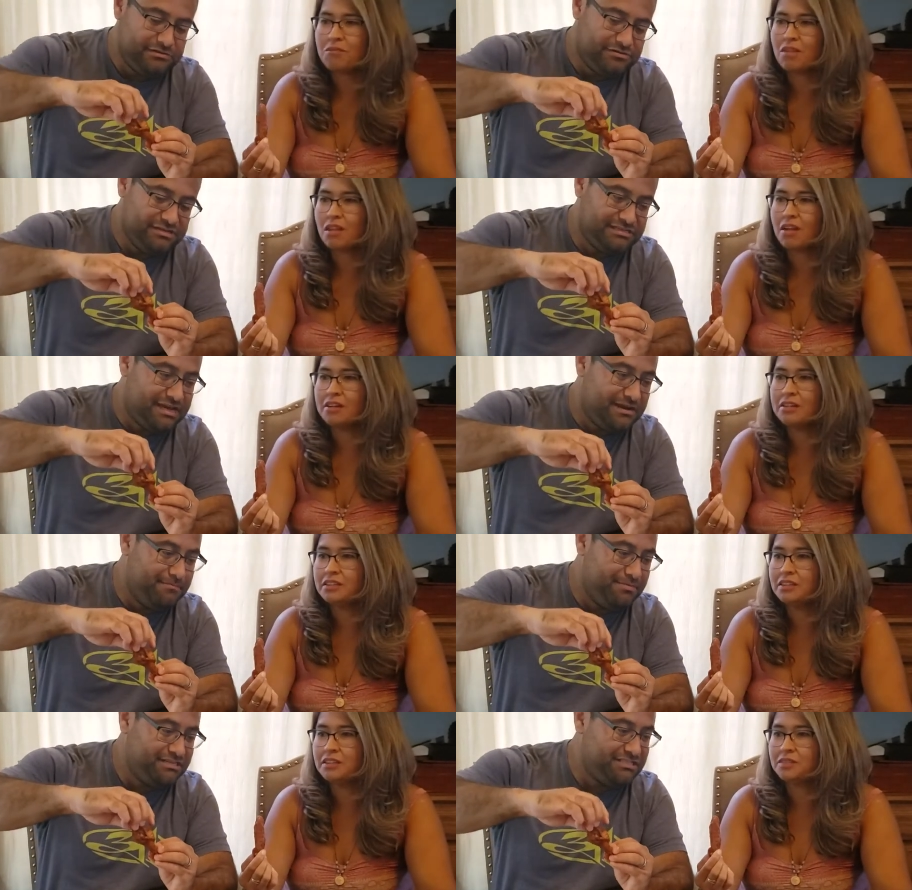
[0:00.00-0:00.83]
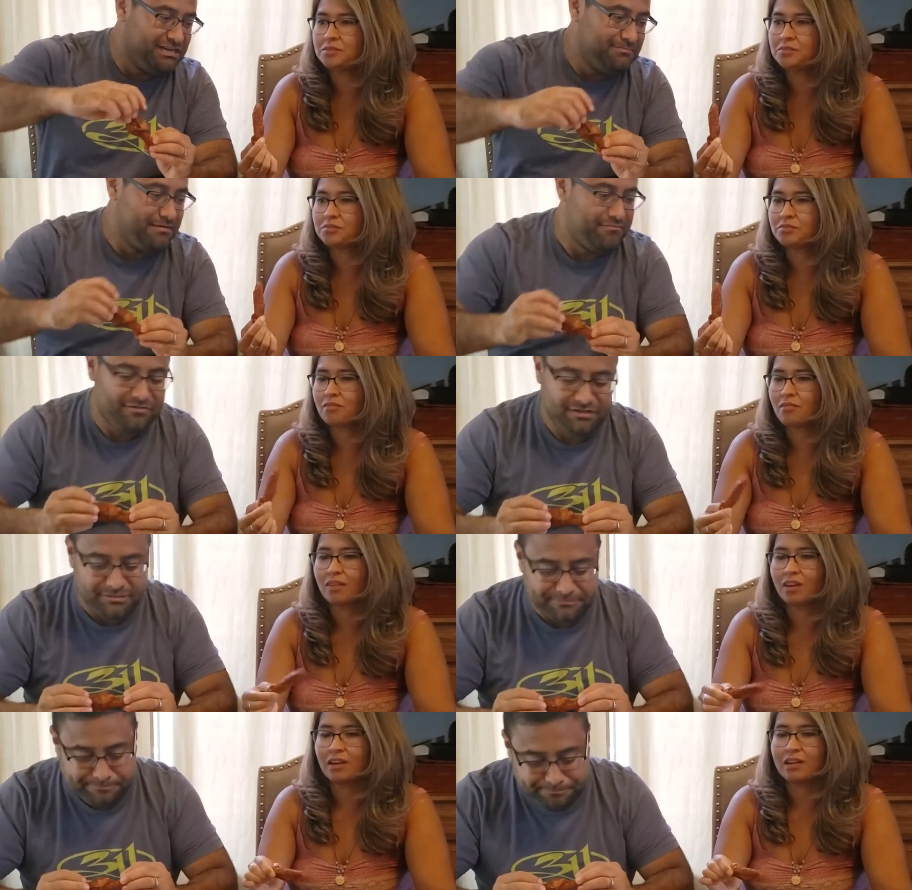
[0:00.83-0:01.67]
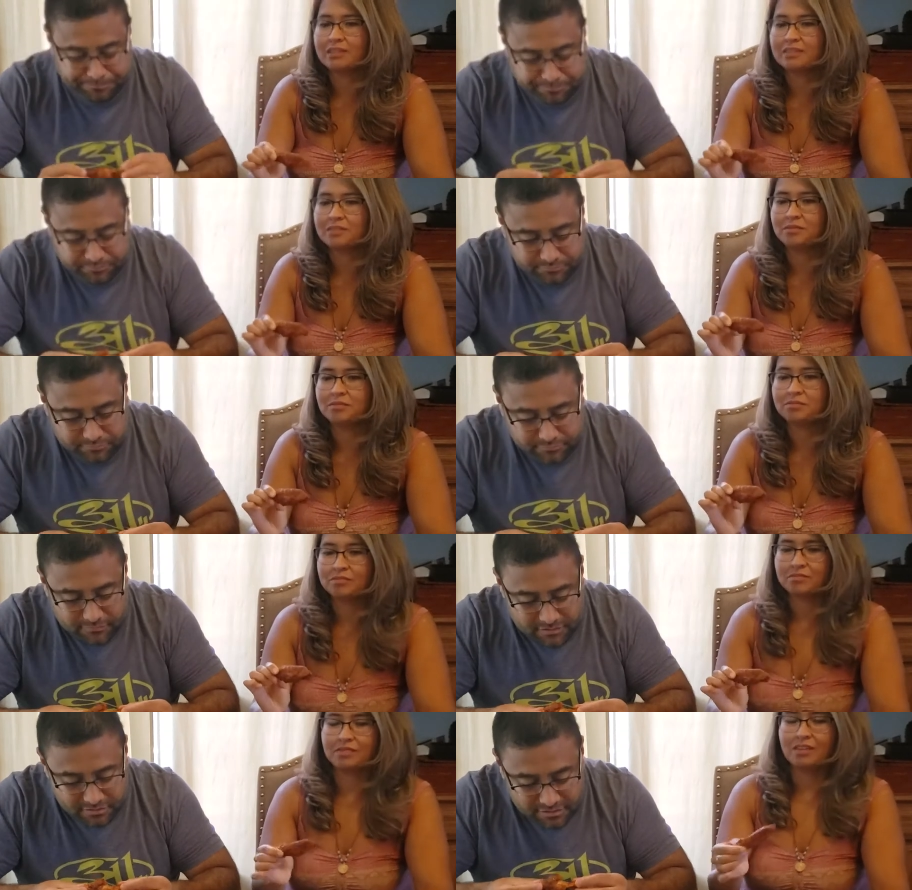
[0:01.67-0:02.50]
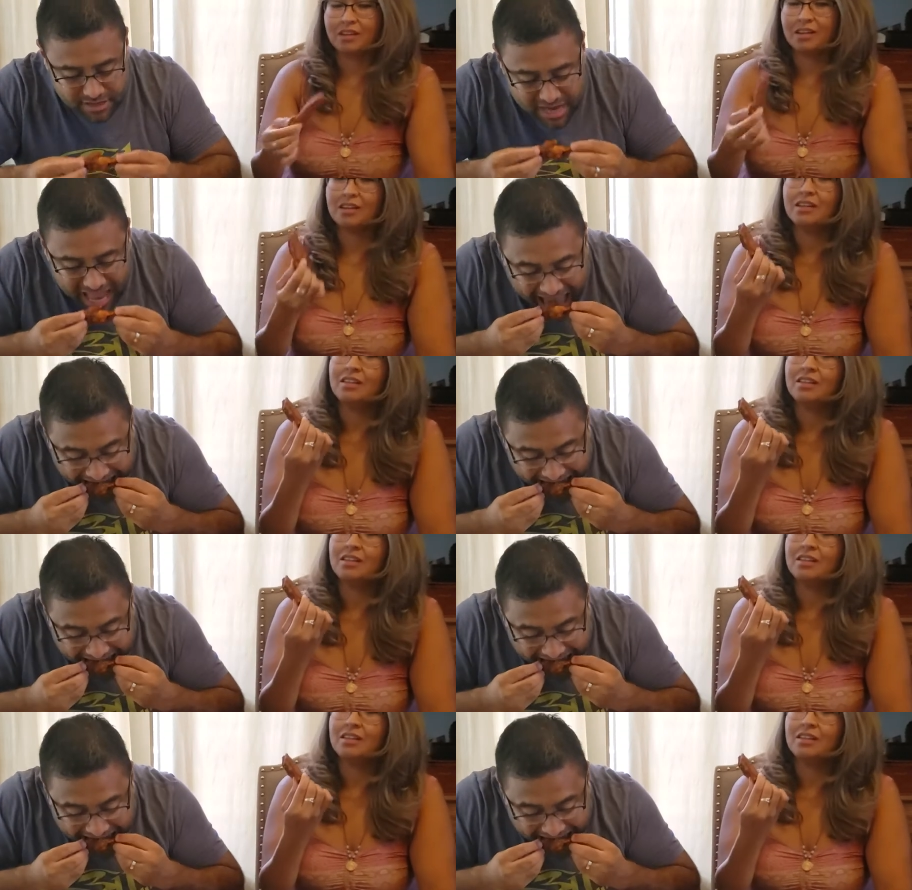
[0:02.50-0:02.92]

Speaker 1: What is that? A big chili pepper right there. Okay.